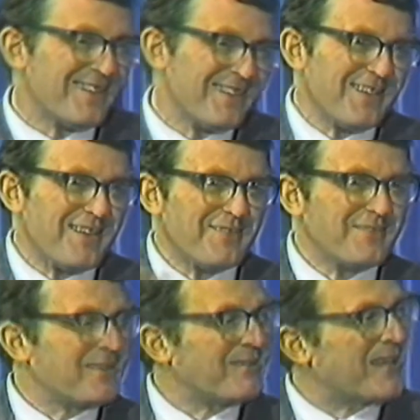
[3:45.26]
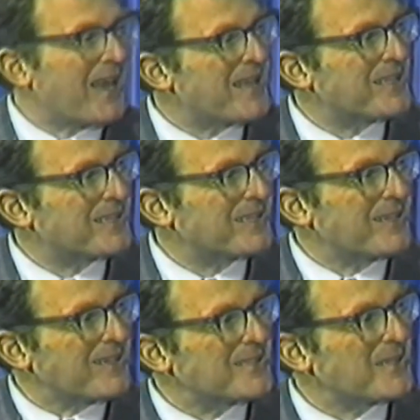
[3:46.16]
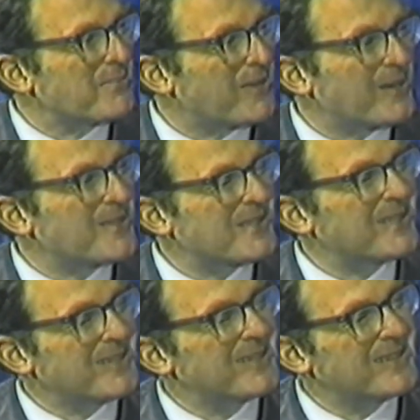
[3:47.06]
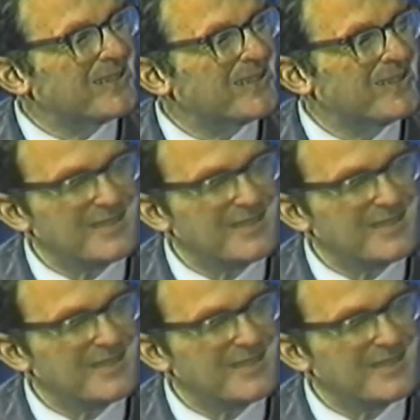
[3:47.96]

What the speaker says: No, we hiked in some parks there. Uh-huh.